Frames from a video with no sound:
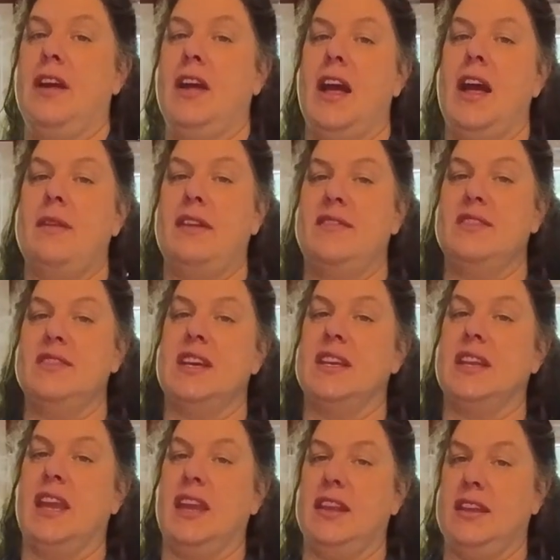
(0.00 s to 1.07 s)
I would have a
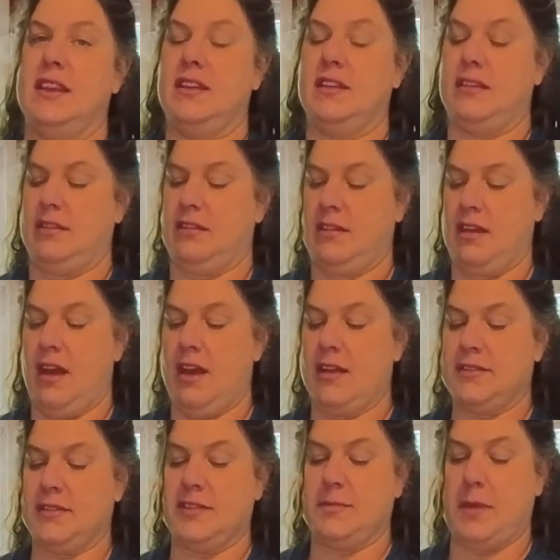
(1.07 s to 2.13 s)
dedicated
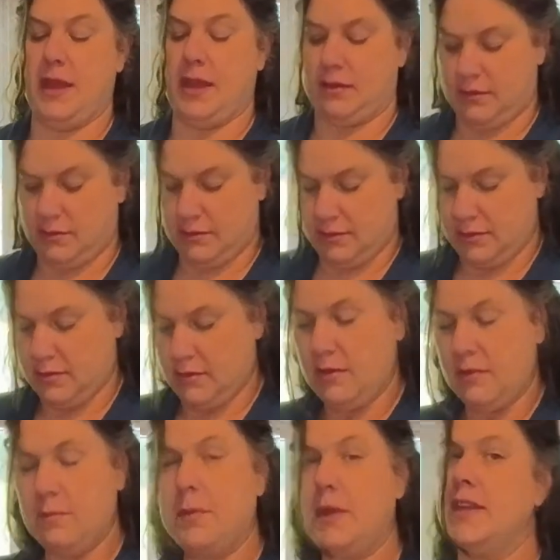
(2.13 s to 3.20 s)
hot sauce pen,
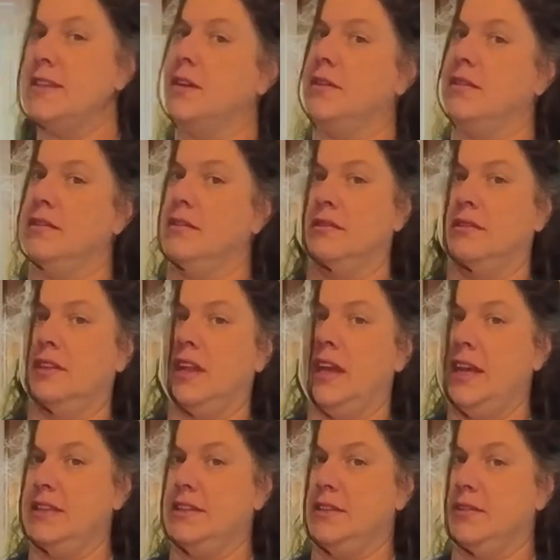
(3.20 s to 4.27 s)
but I don't.
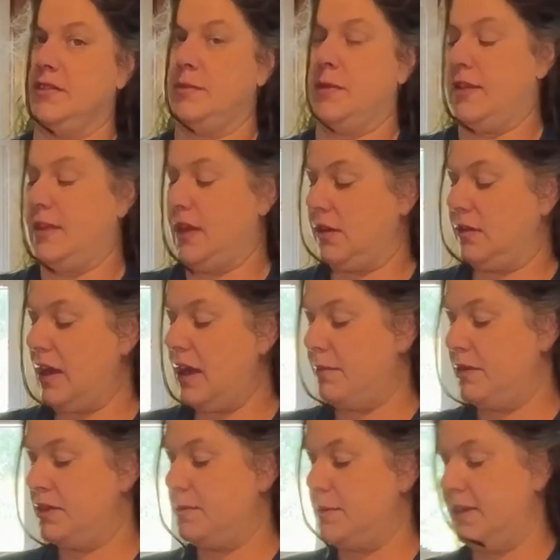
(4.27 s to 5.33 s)
I just use a pen that I grab,
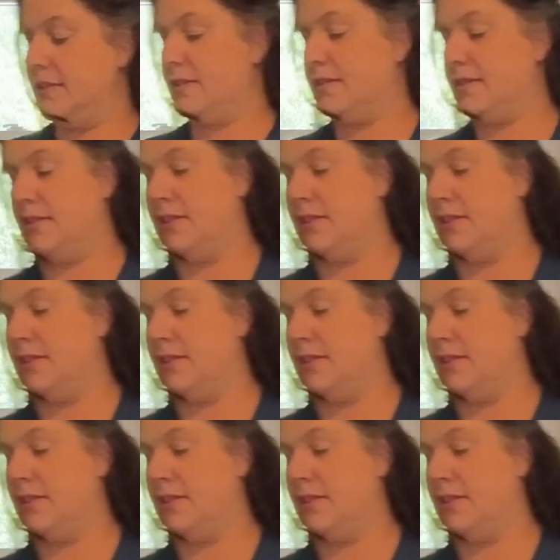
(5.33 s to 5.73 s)
which means